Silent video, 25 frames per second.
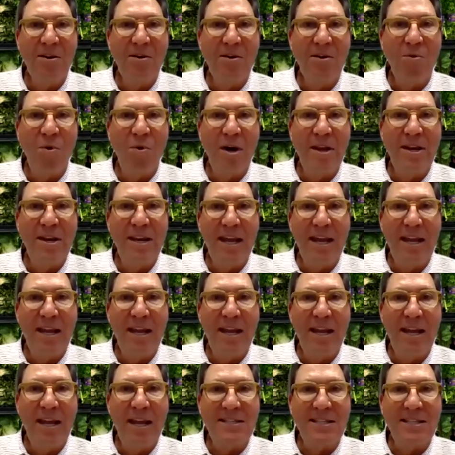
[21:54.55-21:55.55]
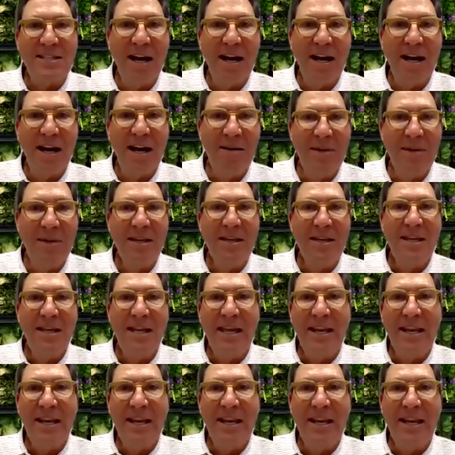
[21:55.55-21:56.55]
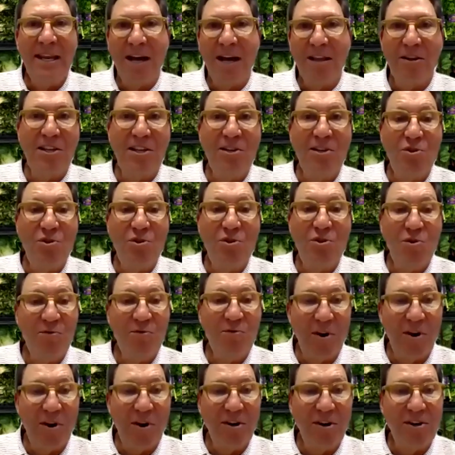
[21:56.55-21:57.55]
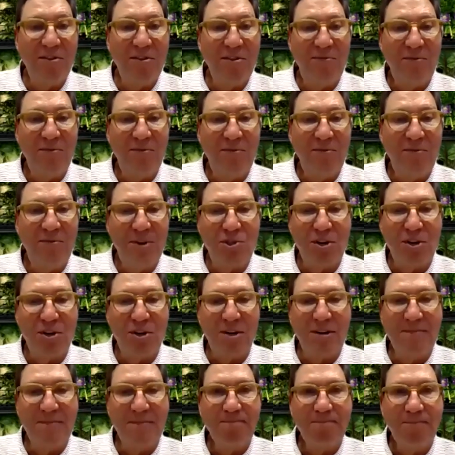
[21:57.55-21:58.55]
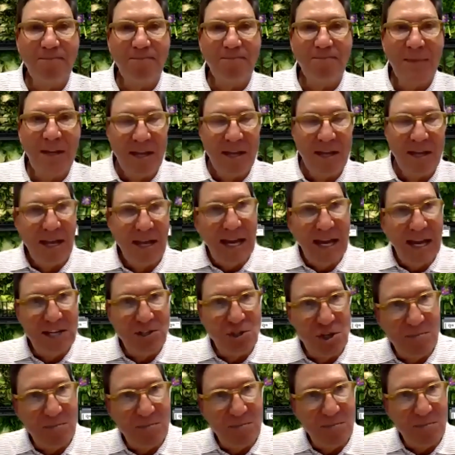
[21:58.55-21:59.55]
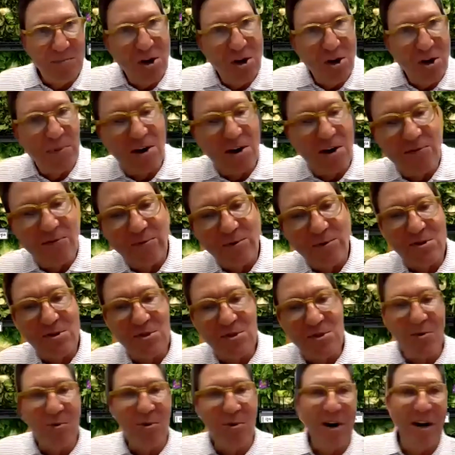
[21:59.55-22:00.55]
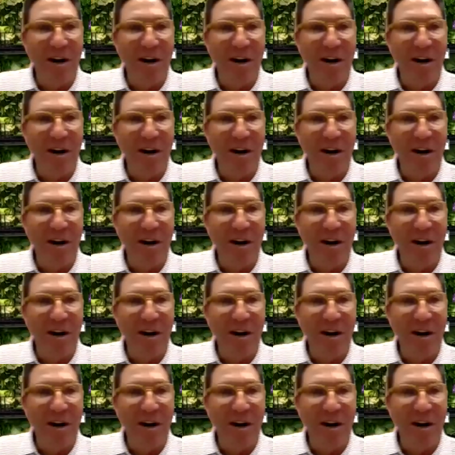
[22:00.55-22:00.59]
one day at a time and not looking too far into the future. HEB opened our first store